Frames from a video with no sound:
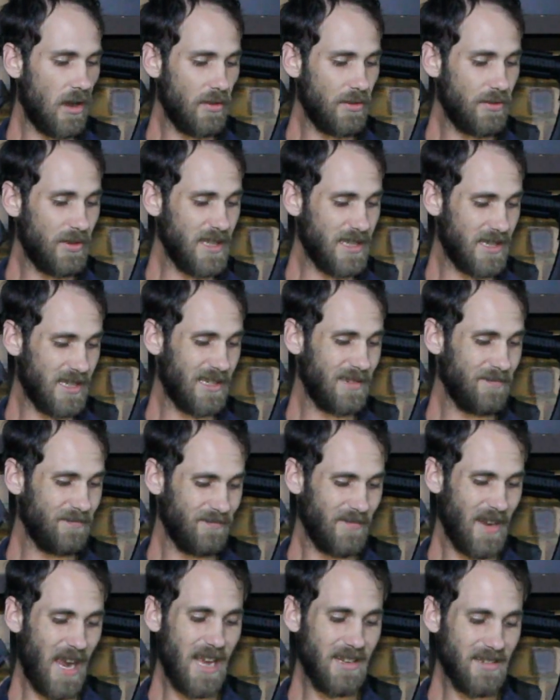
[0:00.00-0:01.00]
this,
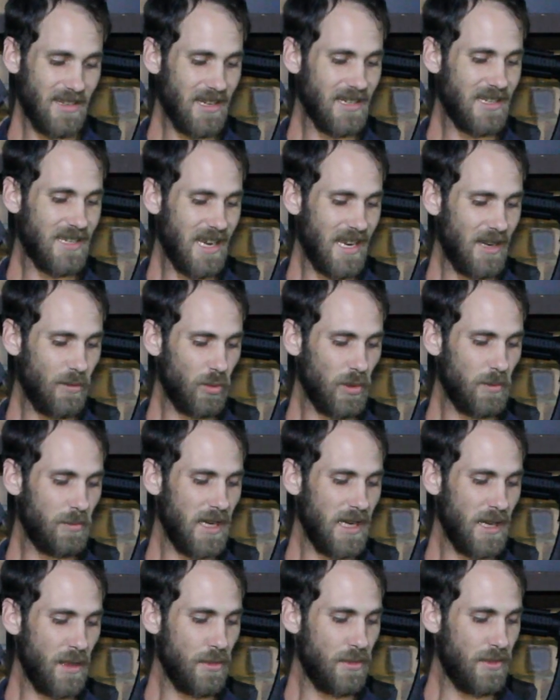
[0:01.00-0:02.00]
as I said, would
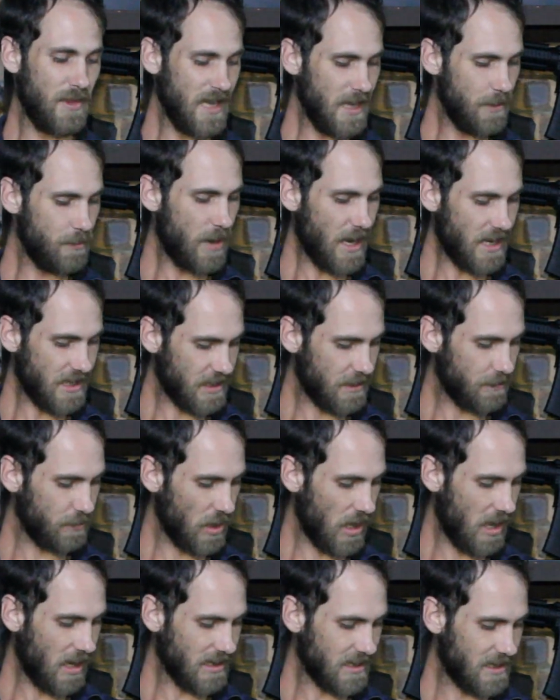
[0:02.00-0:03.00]
be the best
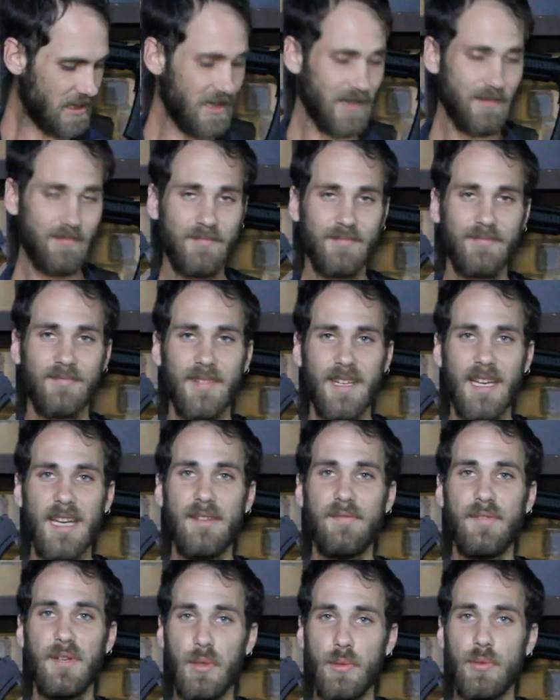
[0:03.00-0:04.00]
blaster
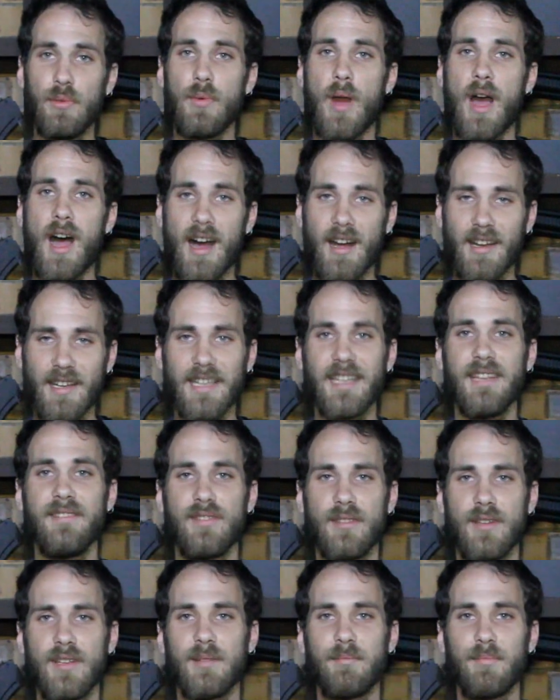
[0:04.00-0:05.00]
if you aren't
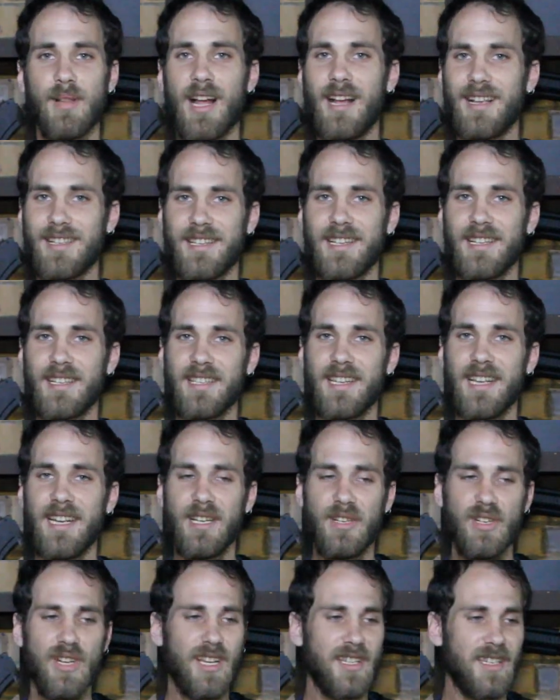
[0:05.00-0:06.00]
in the blasting
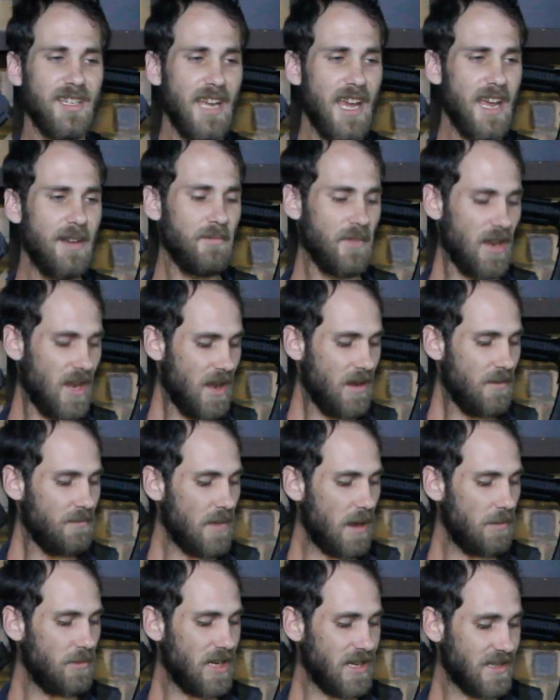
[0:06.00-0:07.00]
scene just yet.
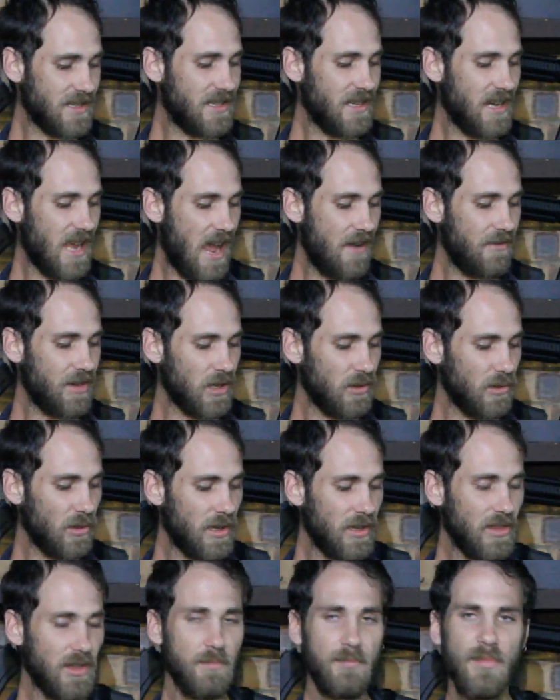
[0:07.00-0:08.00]
Maybe consider having a
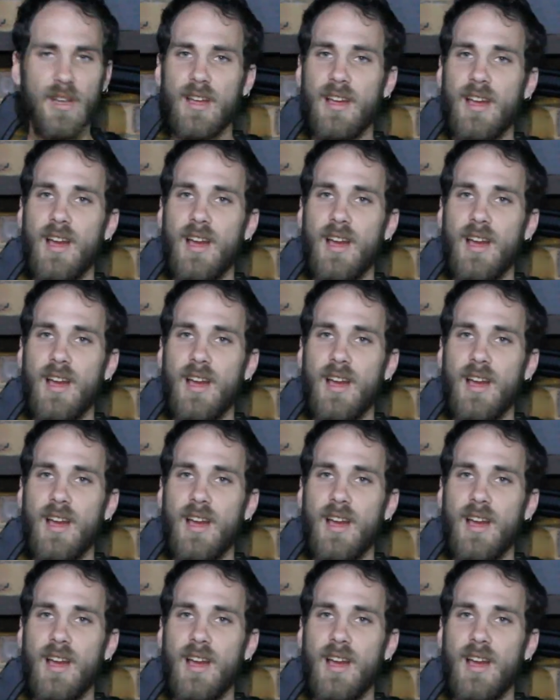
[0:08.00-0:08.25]
look at them.